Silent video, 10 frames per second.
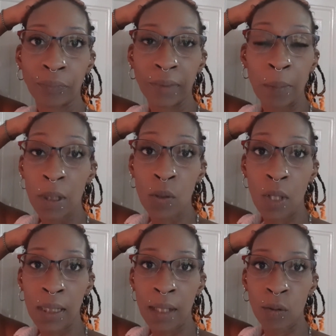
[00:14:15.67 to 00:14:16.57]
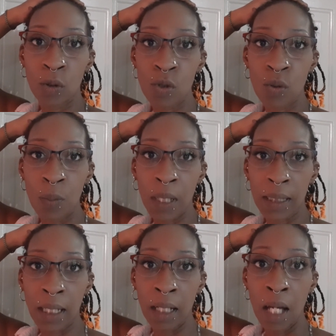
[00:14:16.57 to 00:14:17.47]
Let me do one take out no soup
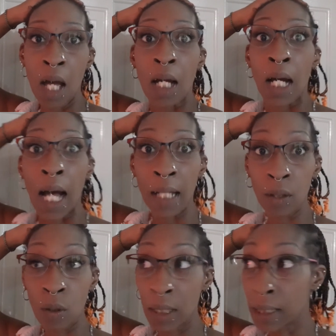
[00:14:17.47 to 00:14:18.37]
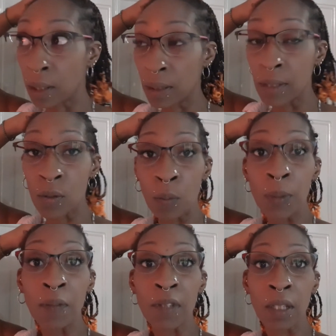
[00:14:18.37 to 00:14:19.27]
yet, eh? I go and take out the soup,
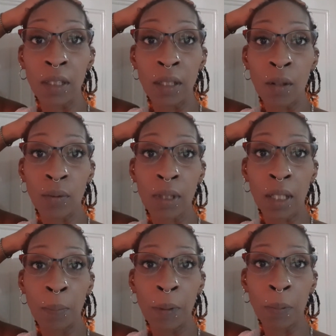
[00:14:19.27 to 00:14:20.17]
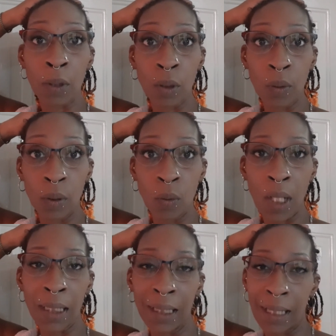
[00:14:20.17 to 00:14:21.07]
leave it on the counter, peep in out the window,
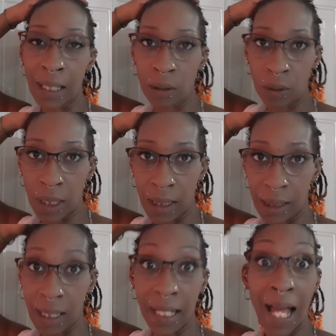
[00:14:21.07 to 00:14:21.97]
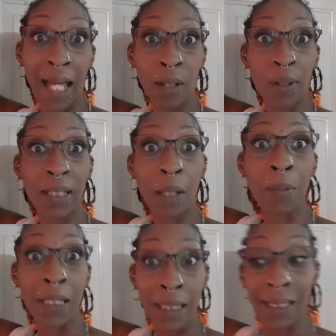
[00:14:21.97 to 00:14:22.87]
and the cat go get it. And I go end up
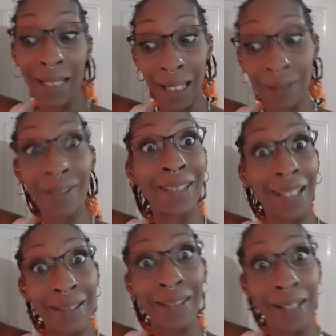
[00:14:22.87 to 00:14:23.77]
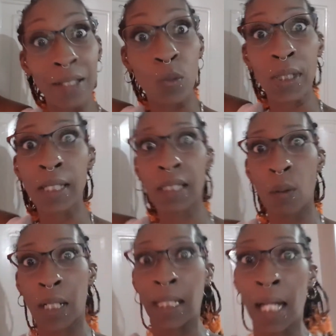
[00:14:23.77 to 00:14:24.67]
eating cat today, sweet and
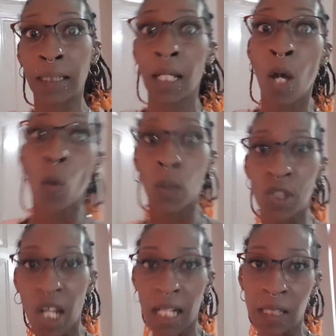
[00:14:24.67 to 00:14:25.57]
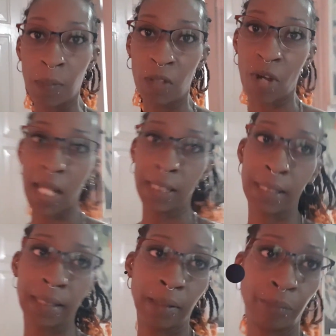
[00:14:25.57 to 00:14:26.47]
sour cat with jasmine rice.